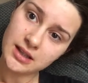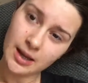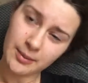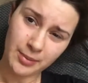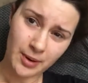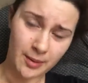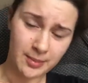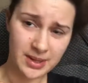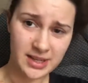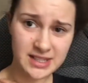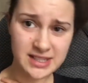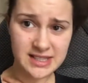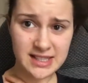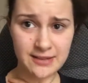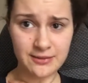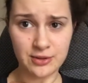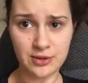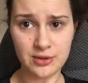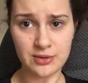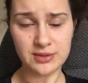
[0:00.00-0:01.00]
probably gonna
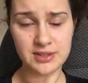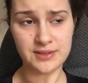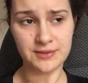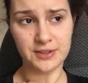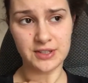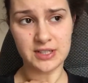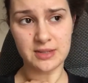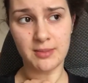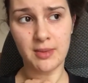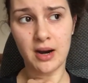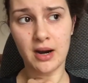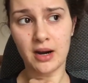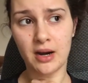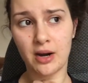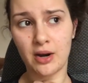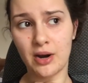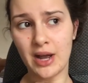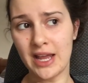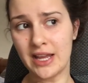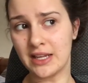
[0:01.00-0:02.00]
save glutes for
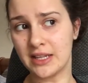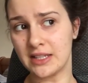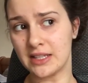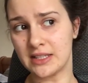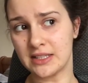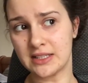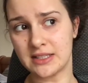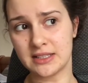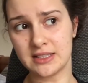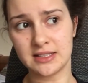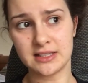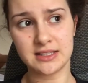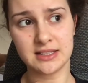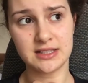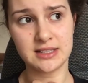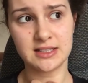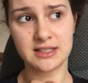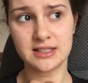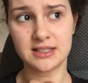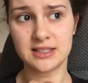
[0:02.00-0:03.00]
tomorrow,
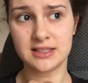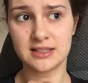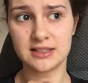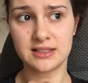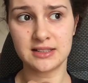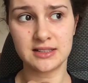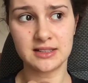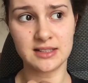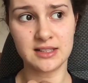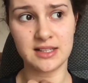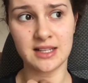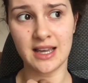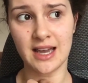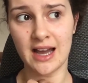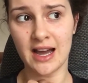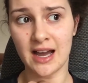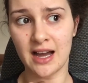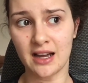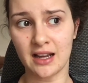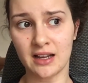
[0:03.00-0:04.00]
and
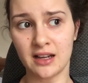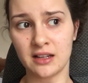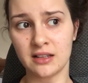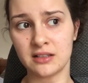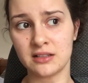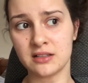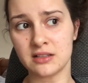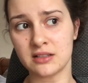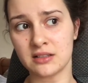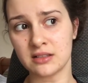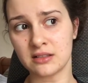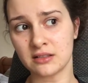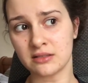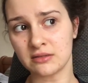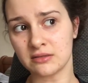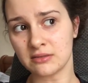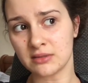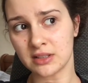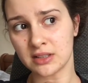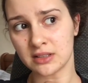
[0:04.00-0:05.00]
yeah, I just
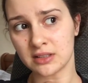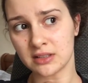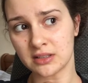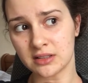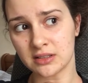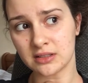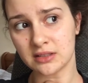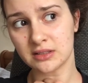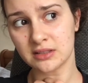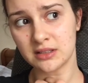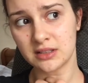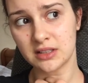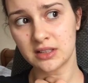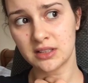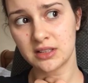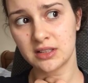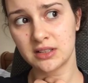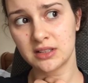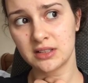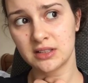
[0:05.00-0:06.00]
don't wanna,
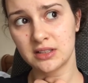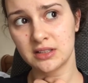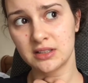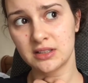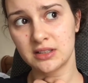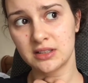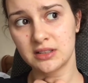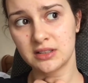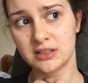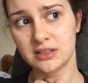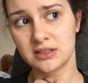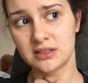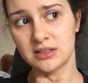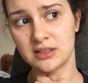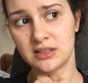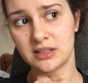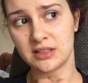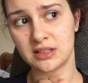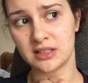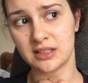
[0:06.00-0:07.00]

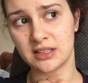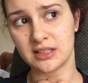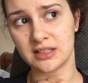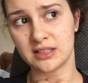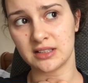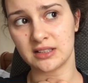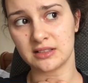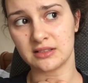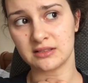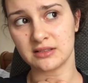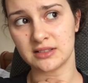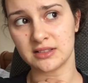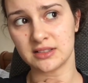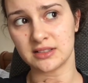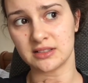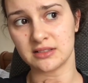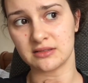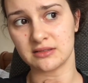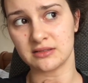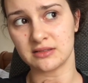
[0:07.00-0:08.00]
I don't
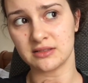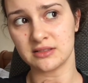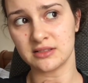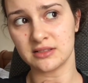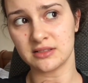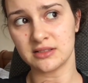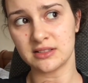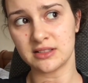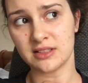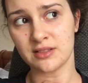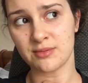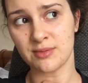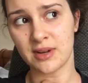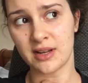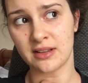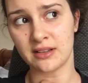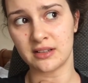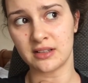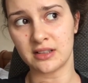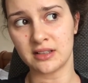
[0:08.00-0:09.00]
know, this
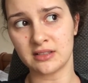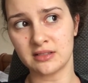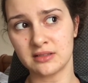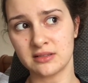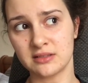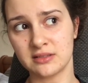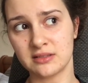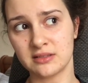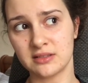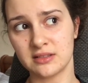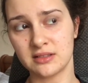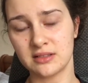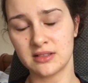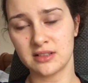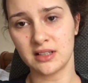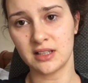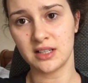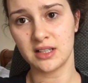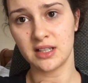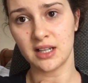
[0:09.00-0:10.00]
weather.
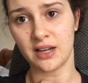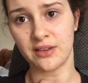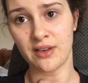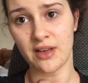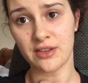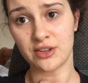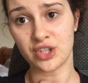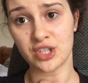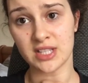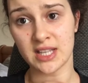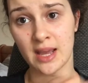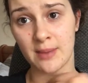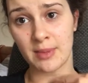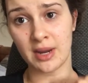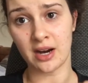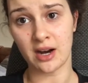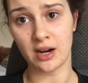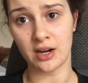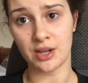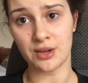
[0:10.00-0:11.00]
I'd rather just get my
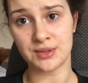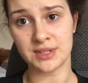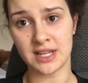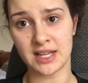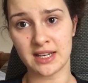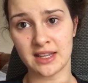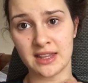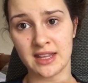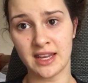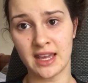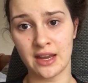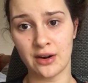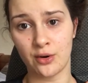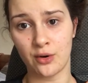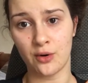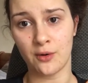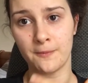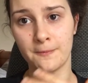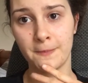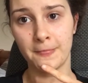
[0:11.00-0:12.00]
cardio done and then get
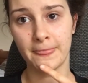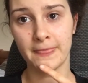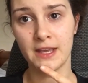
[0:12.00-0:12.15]
home.